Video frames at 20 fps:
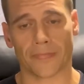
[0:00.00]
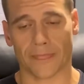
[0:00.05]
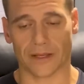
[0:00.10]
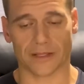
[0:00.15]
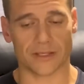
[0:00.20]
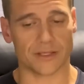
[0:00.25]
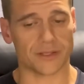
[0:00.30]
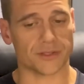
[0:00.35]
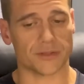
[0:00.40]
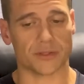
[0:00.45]

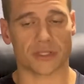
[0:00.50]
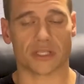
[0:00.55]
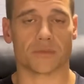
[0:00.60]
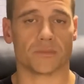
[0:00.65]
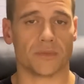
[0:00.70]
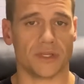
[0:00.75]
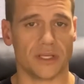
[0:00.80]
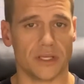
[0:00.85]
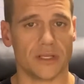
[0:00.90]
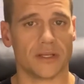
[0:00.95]
It tells you
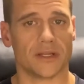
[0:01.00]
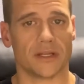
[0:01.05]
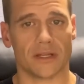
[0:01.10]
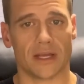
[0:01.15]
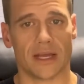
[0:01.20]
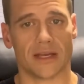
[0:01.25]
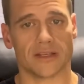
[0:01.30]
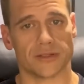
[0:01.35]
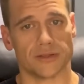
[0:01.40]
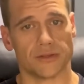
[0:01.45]
speed, and
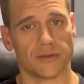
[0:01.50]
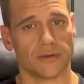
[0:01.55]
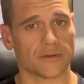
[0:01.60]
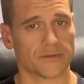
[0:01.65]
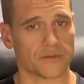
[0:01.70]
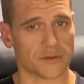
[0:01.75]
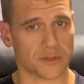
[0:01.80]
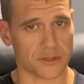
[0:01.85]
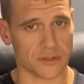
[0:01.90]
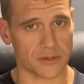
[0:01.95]
it has you do it
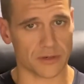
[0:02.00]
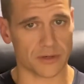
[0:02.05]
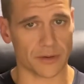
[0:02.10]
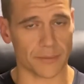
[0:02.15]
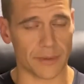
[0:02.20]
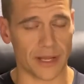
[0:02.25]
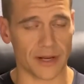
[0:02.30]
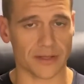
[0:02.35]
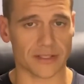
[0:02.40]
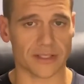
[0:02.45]
for a certain amount